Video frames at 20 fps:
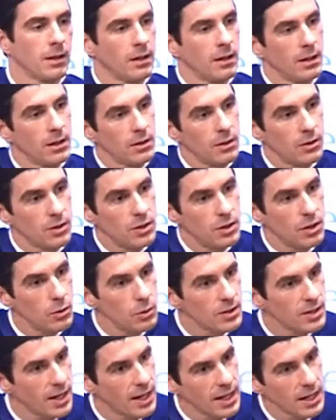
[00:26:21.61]
There's no
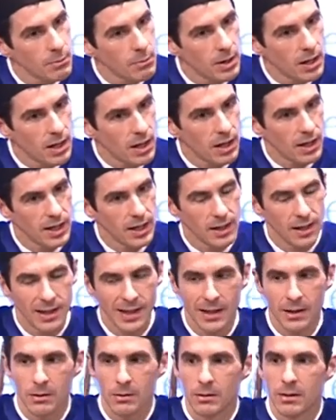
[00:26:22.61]
time like
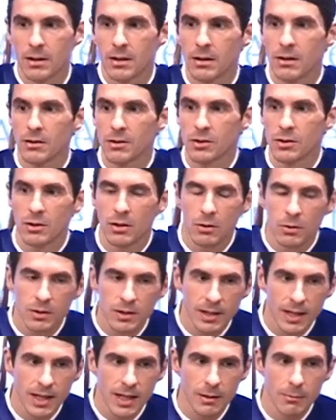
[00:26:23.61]
now. There's no
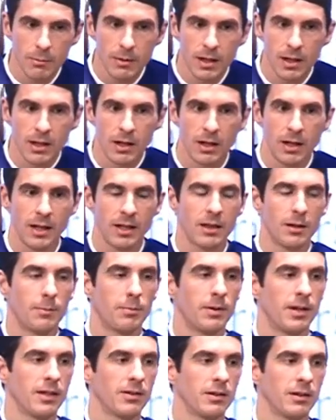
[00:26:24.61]
time like the
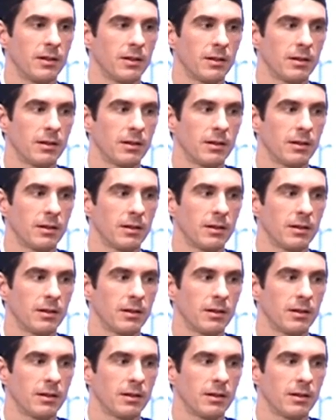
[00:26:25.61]
present.